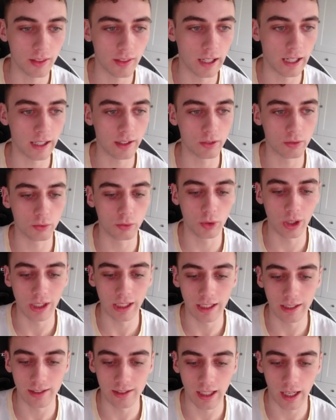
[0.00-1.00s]
that
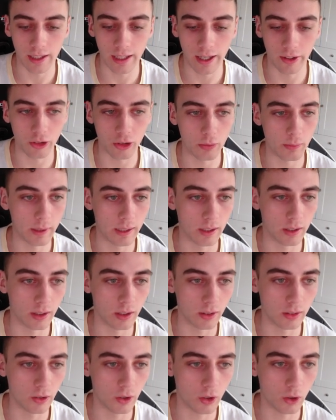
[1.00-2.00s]
really stand out to me and
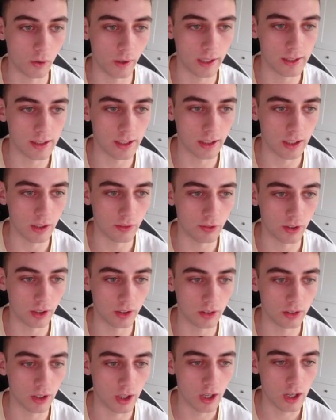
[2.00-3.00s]
it look quite
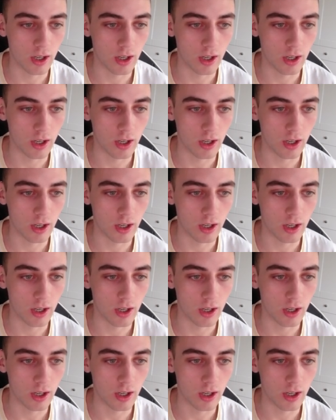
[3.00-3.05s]
significant.